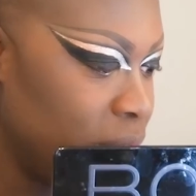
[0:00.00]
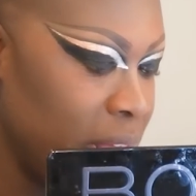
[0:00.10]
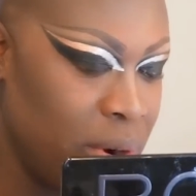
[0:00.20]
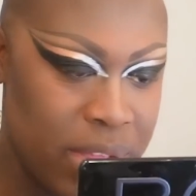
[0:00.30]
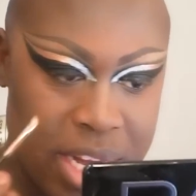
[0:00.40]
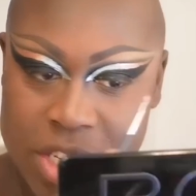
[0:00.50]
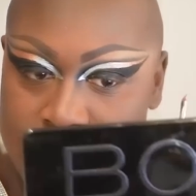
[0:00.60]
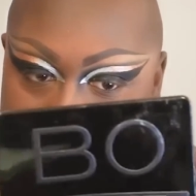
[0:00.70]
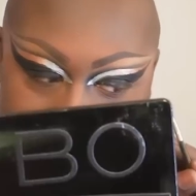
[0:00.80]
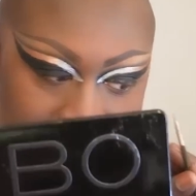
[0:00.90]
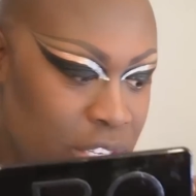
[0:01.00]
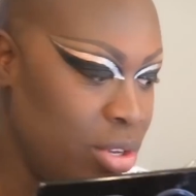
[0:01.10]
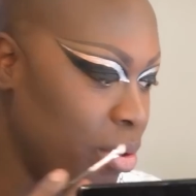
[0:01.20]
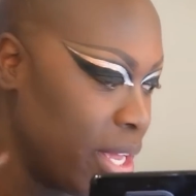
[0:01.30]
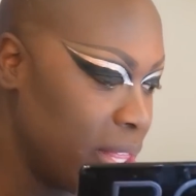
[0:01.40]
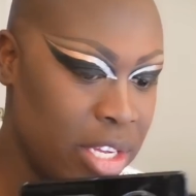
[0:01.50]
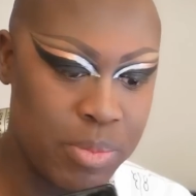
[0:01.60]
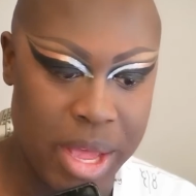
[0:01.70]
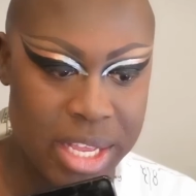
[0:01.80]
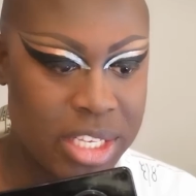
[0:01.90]
don't get in your space. You don't get in their
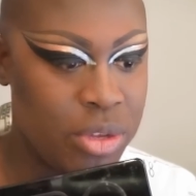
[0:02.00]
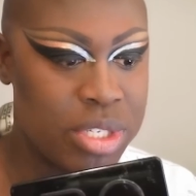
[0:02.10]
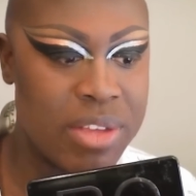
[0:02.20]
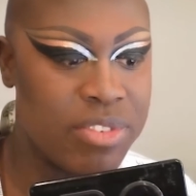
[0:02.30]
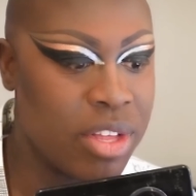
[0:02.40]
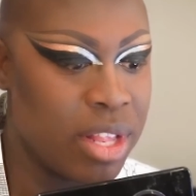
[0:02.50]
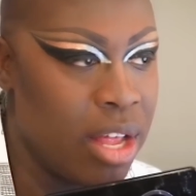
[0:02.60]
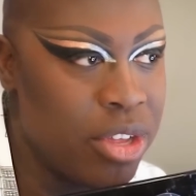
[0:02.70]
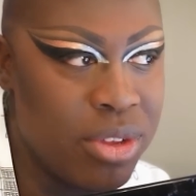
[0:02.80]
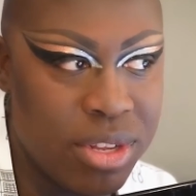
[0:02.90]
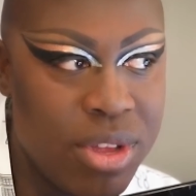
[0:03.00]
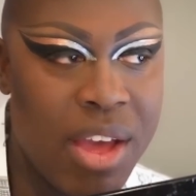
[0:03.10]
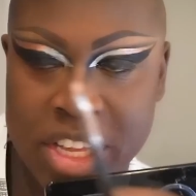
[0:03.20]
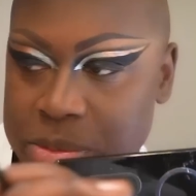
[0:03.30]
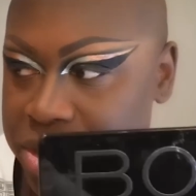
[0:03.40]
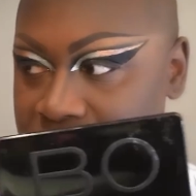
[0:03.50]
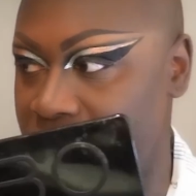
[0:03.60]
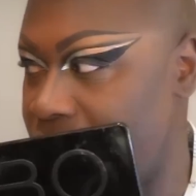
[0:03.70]
space, and you just leave each other alone. Do you have the experience in New York?